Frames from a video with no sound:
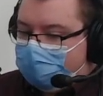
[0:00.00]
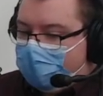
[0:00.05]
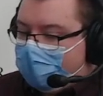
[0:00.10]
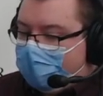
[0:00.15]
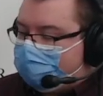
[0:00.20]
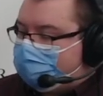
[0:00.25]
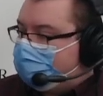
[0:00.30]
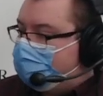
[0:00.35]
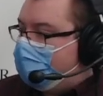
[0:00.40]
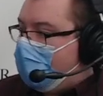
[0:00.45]
it's
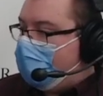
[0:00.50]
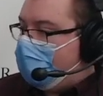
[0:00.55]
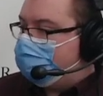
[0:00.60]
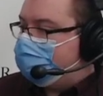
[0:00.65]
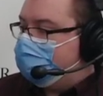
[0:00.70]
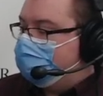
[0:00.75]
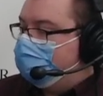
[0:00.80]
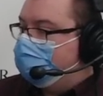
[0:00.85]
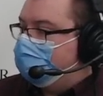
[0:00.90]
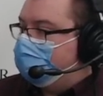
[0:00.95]
an
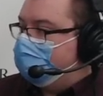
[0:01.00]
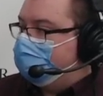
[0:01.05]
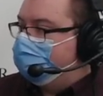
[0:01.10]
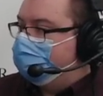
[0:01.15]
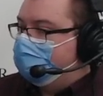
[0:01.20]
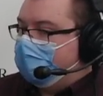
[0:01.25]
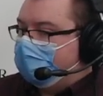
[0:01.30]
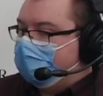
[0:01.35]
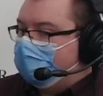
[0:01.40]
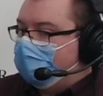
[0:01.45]
absolutely
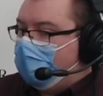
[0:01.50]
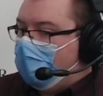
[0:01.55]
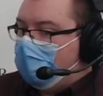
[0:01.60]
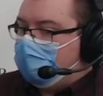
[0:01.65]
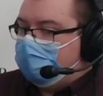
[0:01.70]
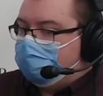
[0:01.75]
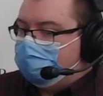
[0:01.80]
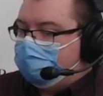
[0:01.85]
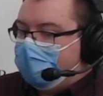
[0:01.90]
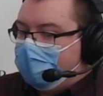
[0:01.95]
like open
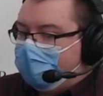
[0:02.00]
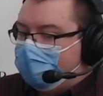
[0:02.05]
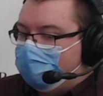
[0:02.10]
bag of